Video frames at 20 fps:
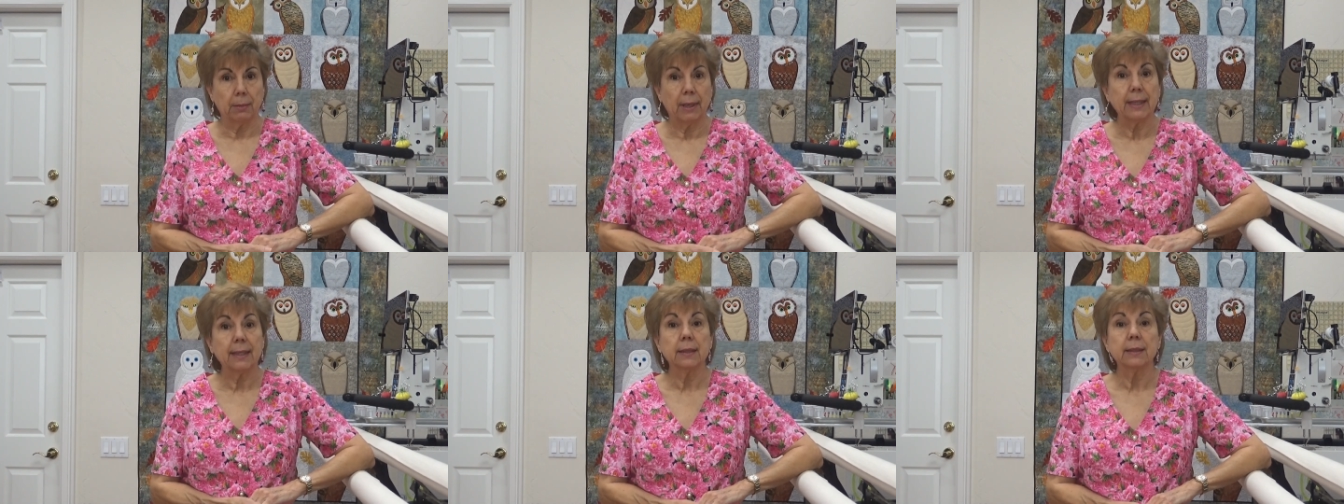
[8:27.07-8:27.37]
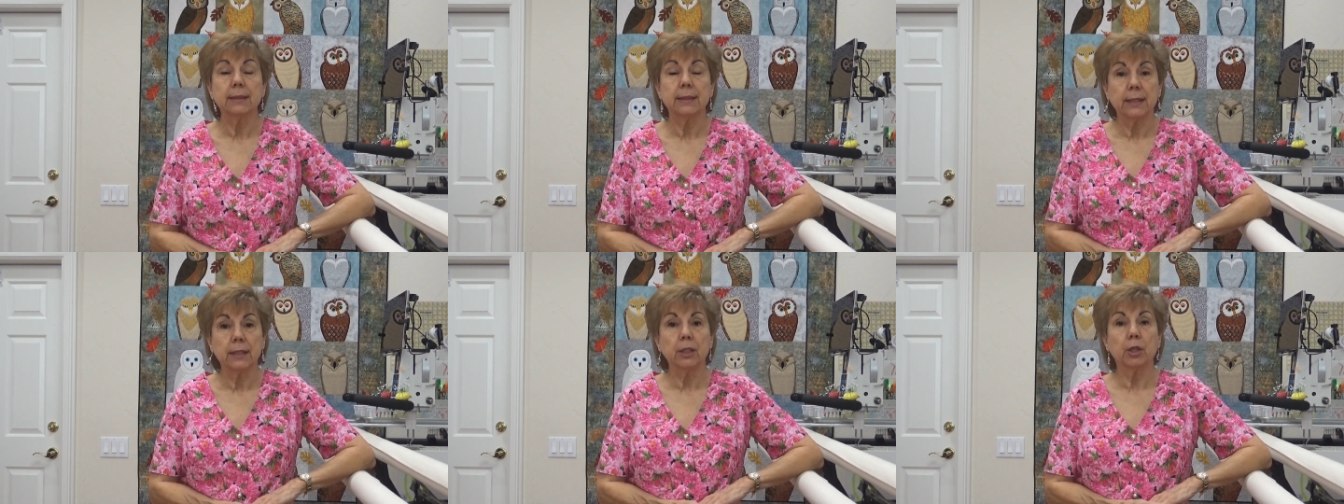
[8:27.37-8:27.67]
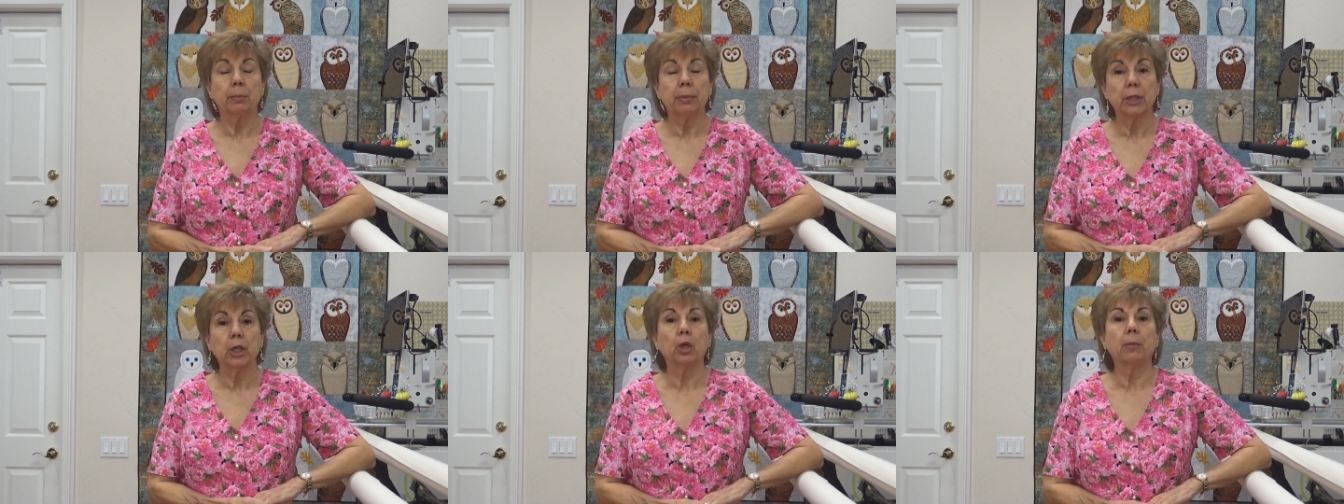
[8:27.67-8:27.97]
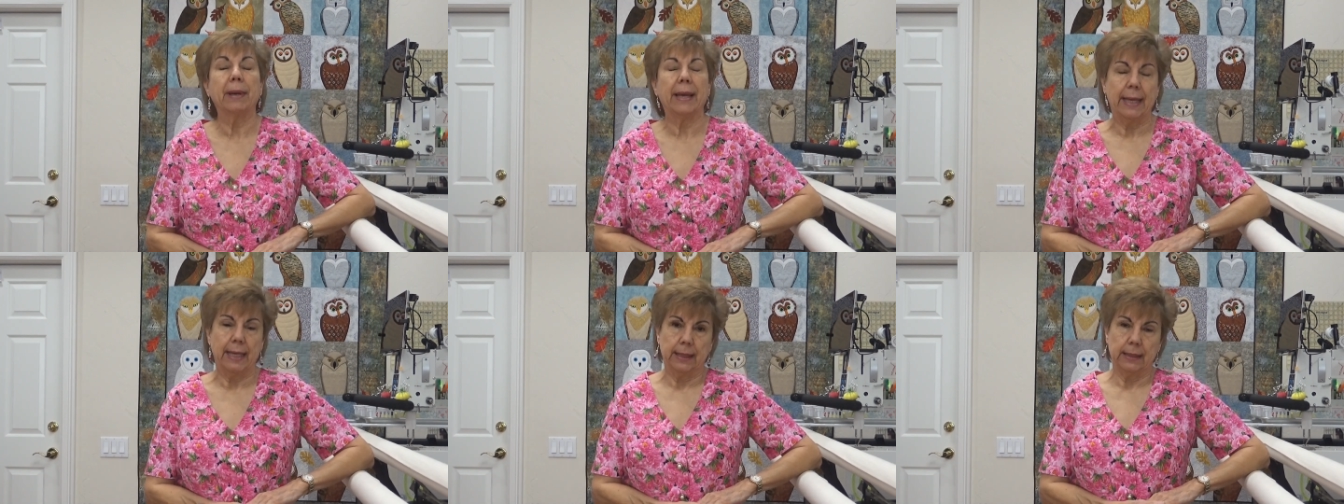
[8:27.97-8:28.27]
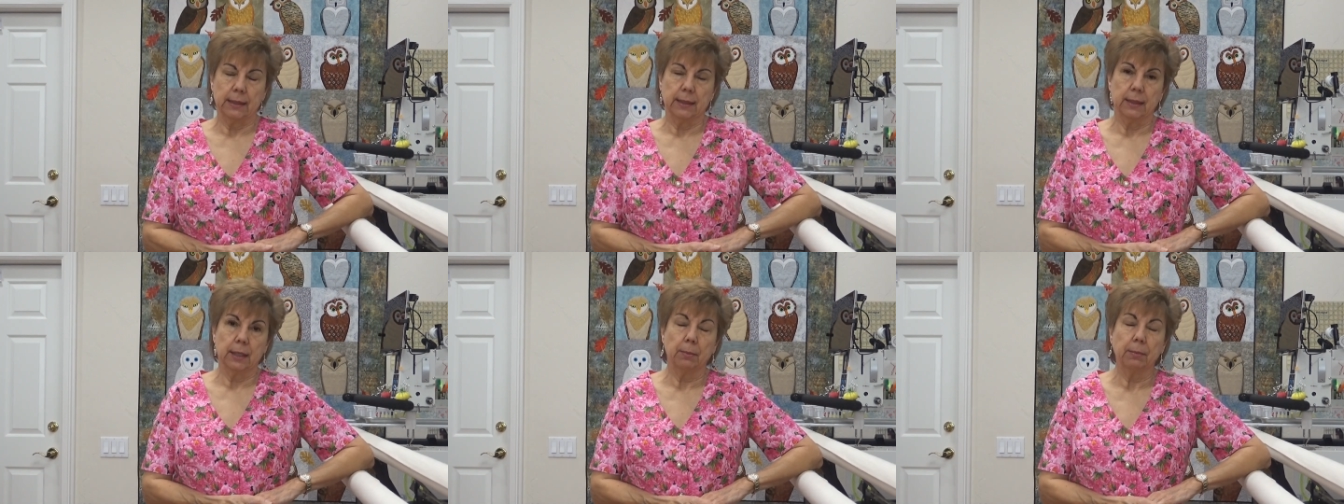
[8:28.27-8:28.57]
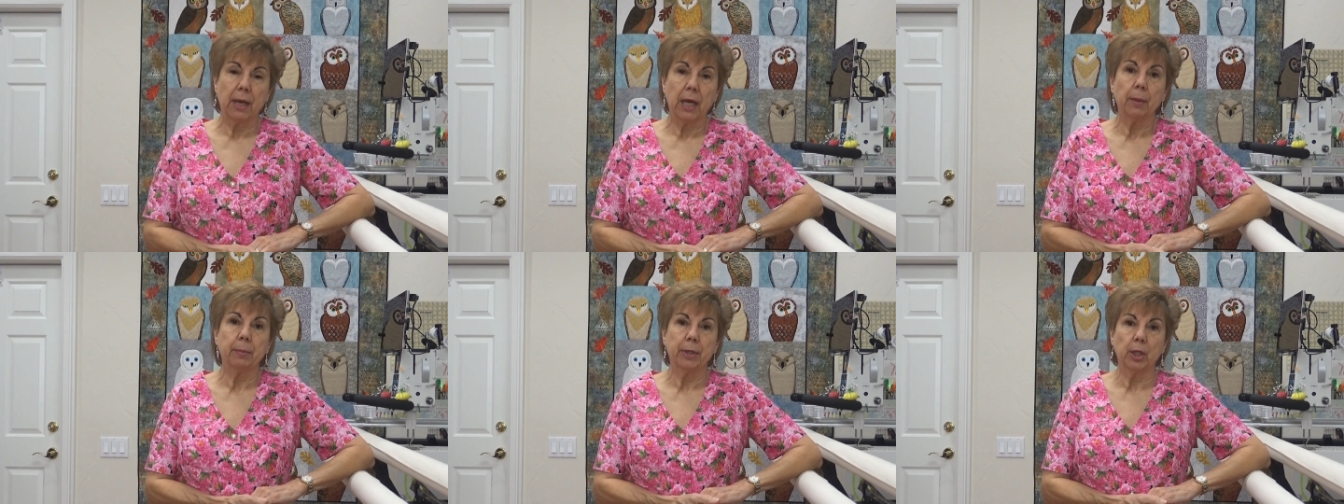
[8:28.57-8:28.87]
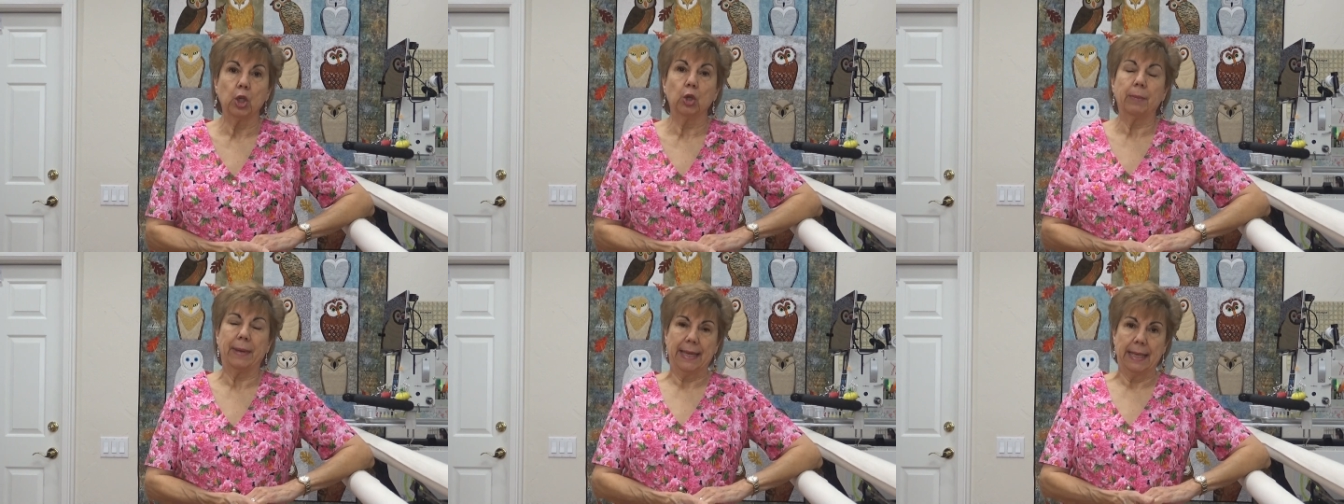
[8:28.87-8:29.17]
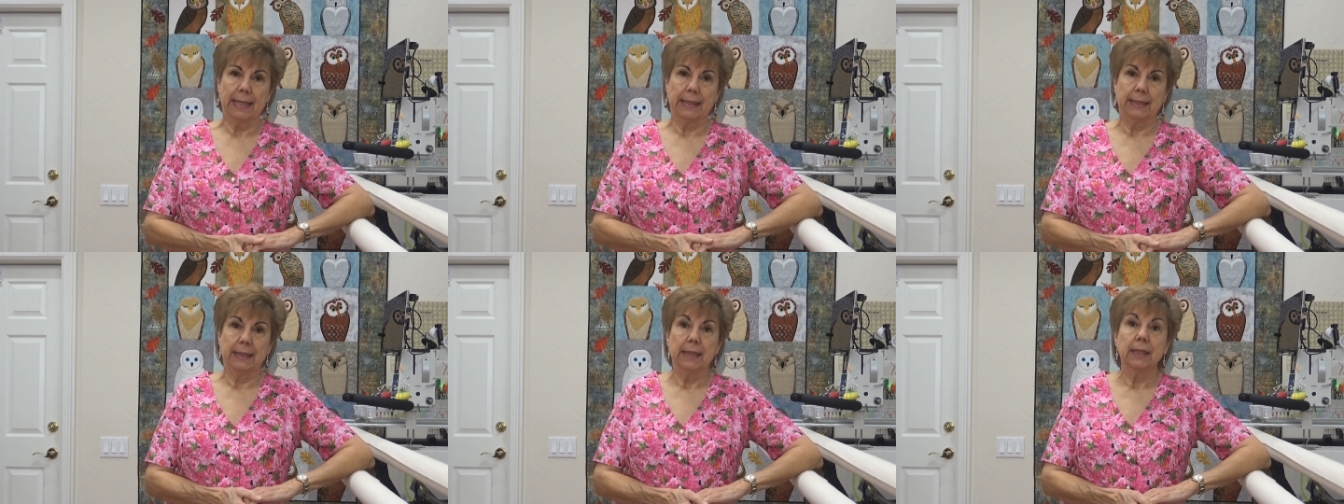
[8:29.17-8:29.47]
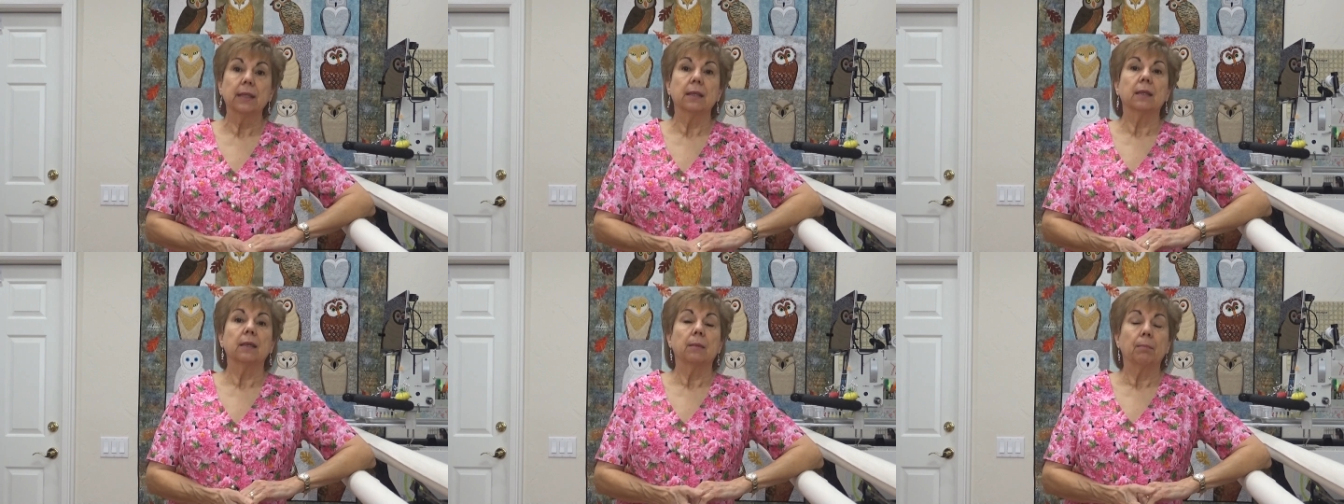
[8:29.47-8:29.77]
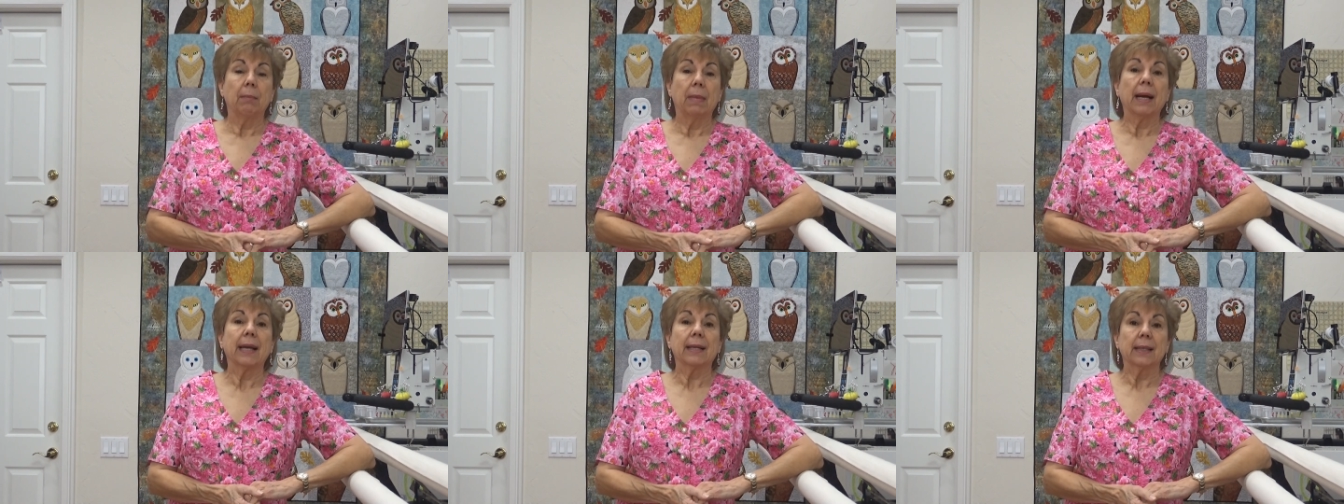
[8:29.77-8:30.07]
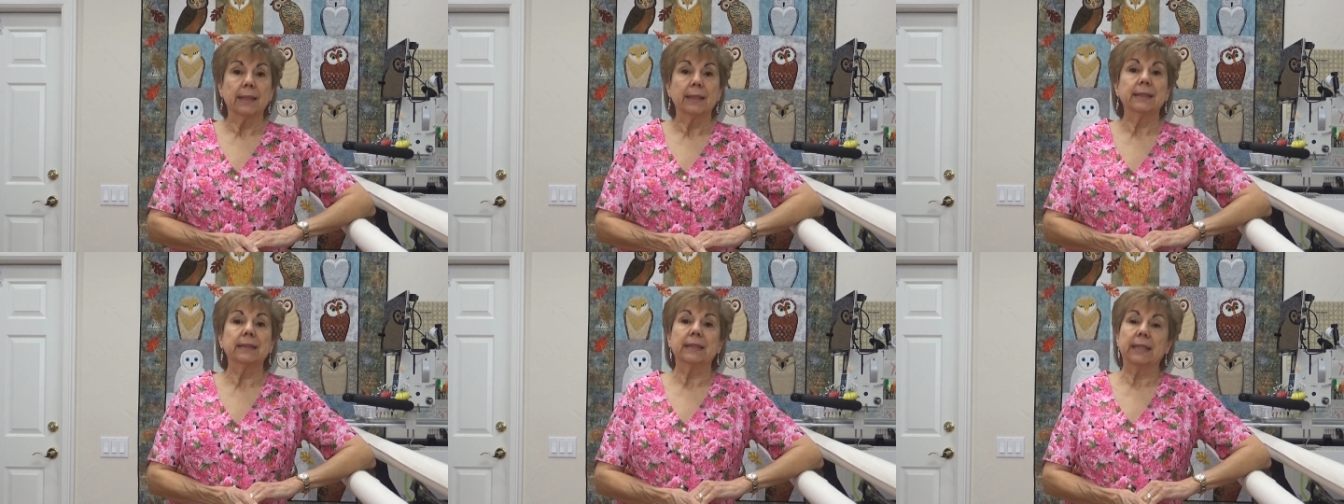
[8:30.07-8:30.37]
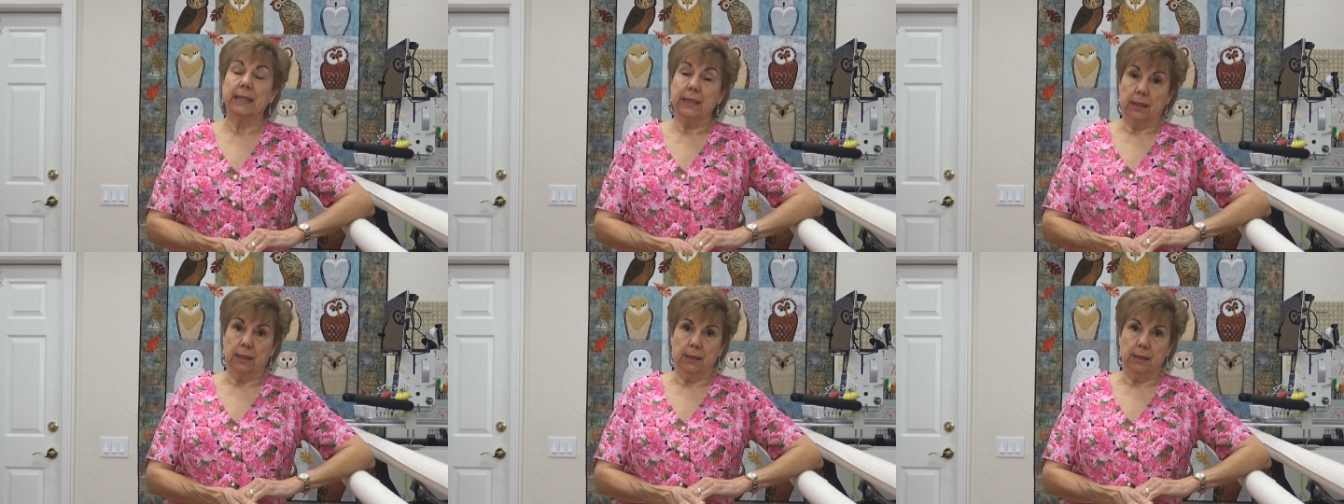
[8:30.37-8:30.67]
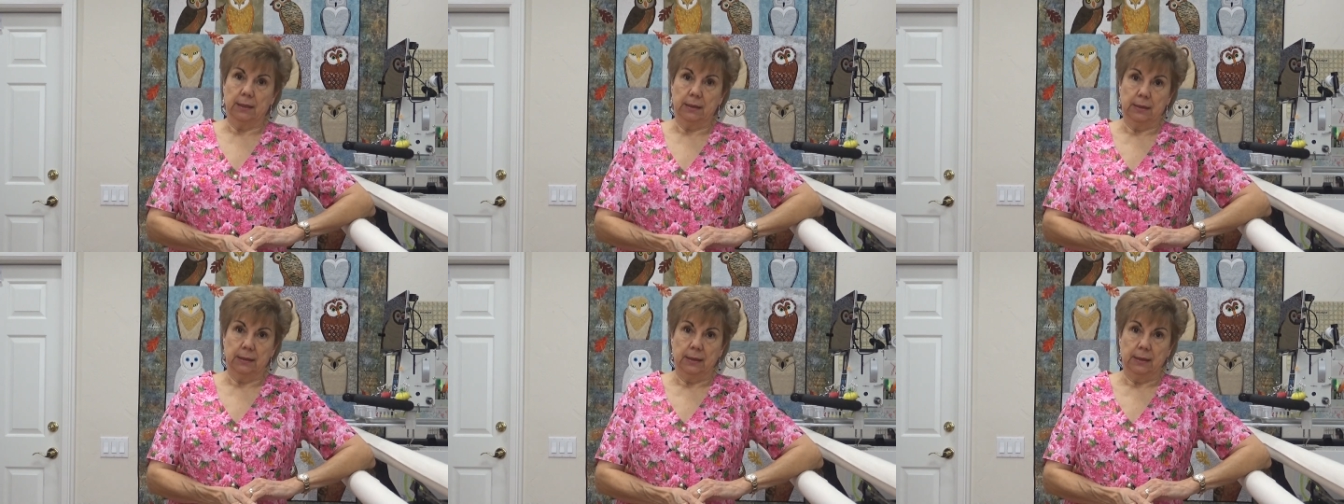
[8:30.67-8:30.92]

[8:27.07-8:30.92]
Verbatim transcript: Mike Lindell, The Pillow Man, The My Pillow Man. Mike Lindell.